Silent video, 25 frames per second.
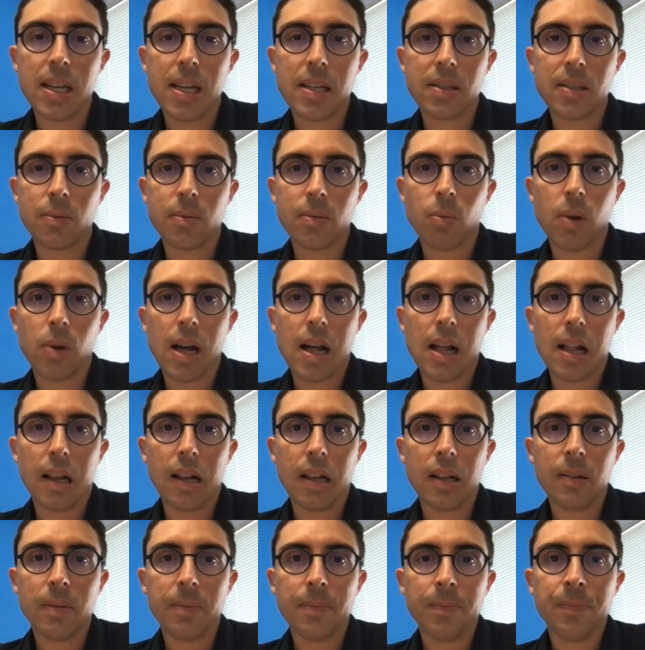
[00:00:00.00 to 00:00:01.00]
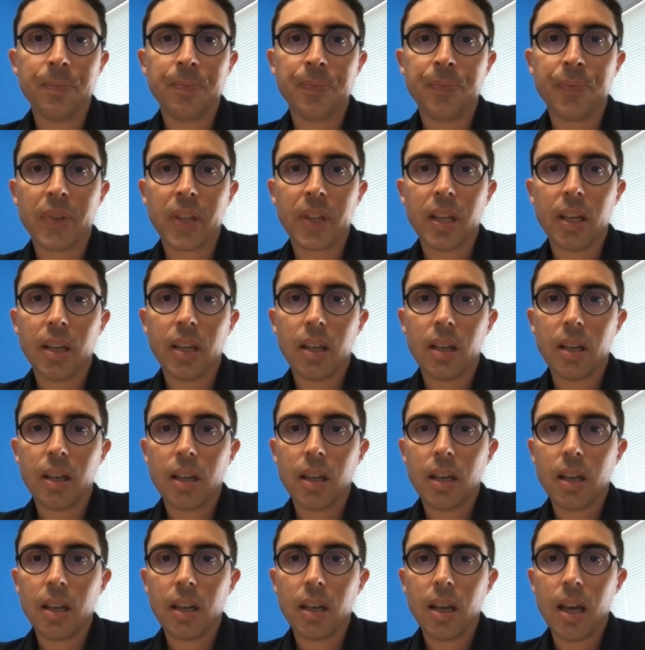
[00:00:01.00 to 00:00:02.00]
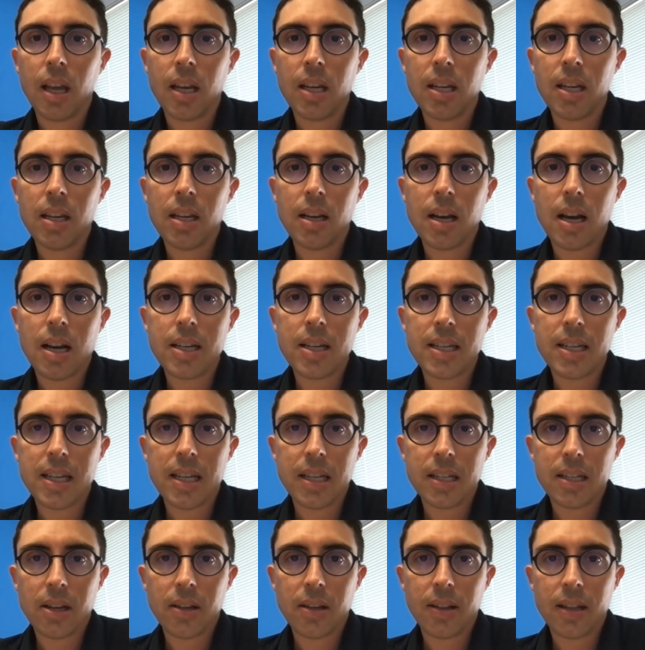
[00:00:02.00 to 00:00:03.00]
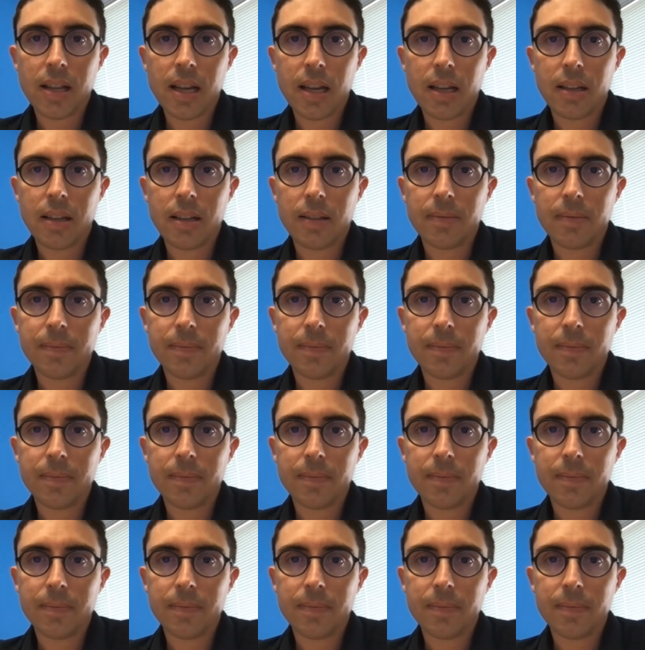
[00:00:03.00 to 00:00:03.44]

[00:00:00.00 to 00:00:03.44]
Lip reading: as well? Any idea on that?